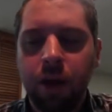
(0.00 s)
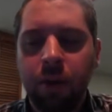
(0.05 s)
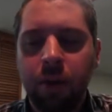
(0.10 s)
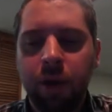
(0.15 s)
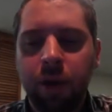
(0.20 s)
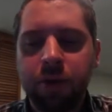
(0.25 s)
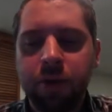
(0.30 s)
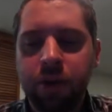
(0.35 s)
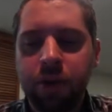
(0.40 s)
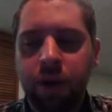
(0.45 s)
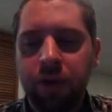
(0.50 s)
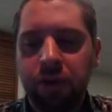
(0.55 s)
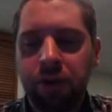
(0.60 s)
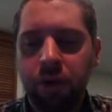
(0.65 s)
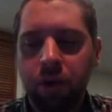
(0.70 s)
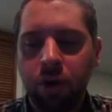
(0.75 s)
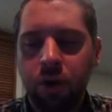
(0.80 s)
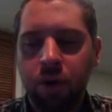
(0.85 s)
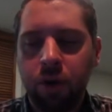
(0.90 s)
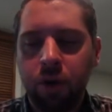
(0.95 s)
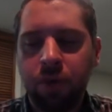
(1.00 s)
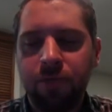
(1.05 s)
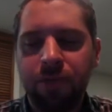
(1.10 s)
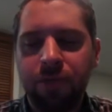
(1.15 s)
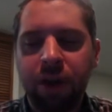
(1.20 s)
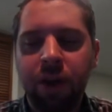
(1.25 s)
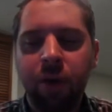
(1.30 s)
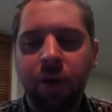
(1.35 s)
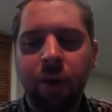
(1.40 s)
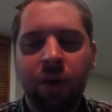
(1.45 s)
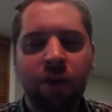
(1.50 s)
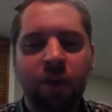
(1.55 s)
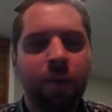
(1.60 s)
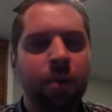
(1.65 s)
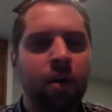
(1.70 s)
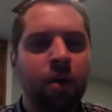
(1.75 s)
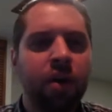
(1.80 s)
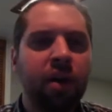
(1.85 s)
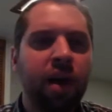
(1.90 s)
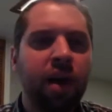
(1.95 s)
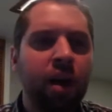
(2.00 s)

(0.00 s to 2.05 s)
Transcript: He was also a fellow at the American